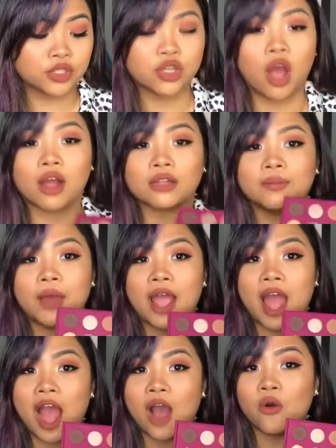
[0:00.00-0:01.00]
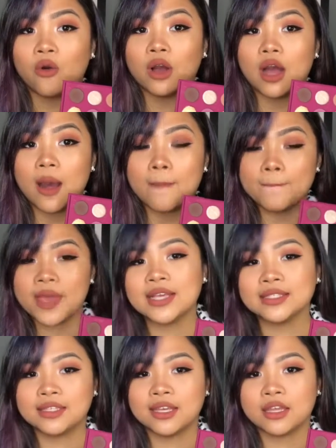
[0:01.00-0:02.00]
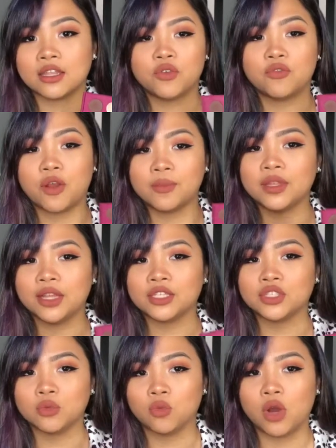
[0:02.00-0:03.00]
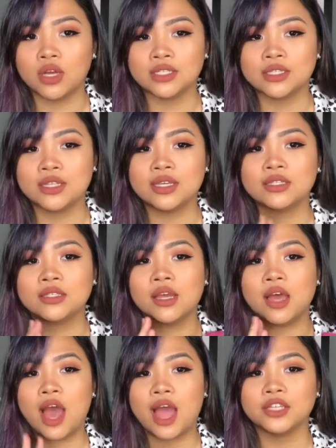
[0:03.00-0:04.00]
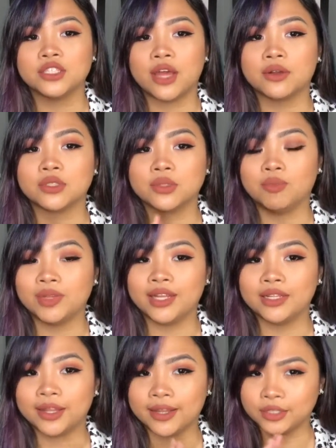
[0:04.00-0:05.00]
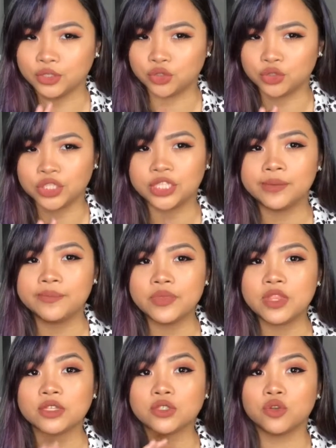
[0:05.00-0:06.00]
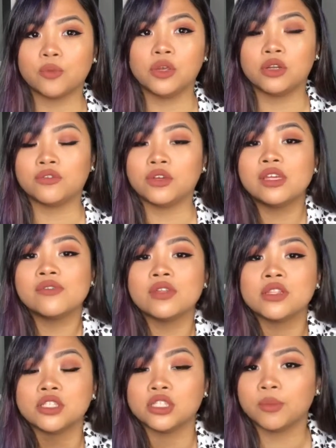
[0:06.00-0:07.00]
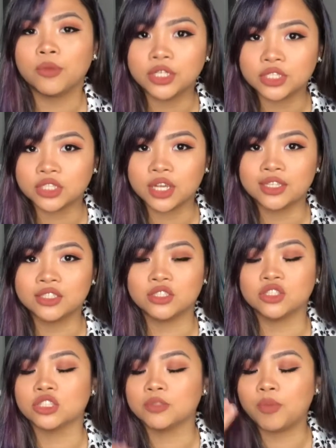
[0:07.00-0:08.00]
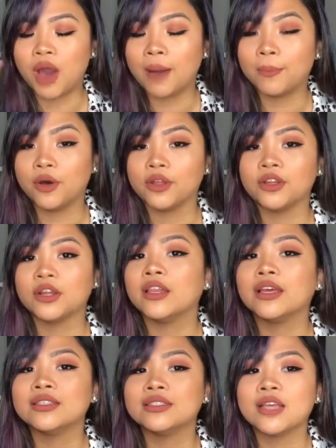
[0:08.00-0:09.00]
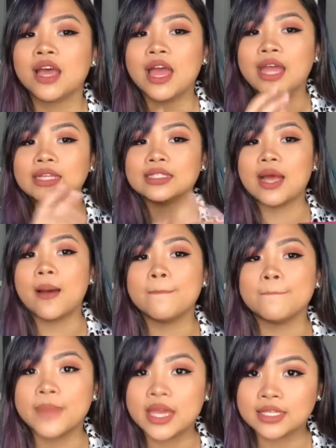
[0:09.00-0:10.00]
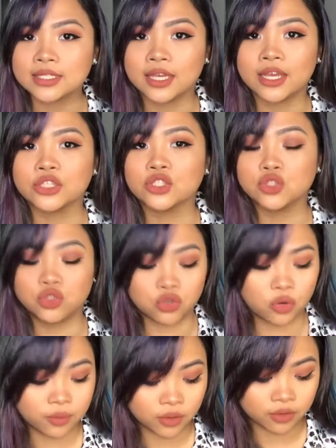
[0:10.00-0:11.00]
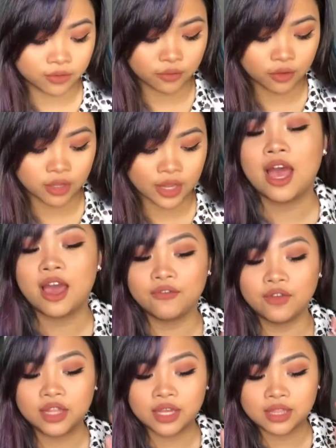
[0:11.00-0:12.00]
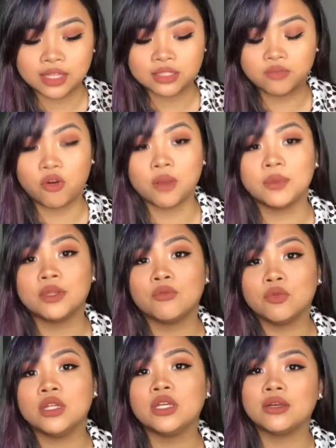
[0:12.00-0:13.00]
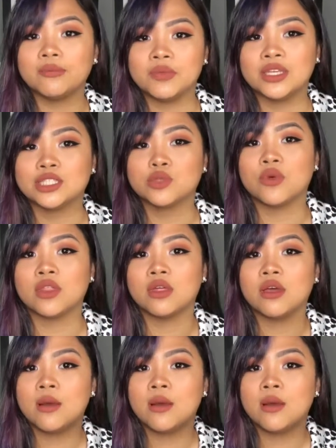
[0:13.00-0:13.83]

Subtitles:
shocked by how amazing the formulation was. These eyeshadows blend like a dream. They're so beautiful. Even the shimmery shades just pop on your lids. It's amazing. It's so beautiful. I feel like this formula really competes with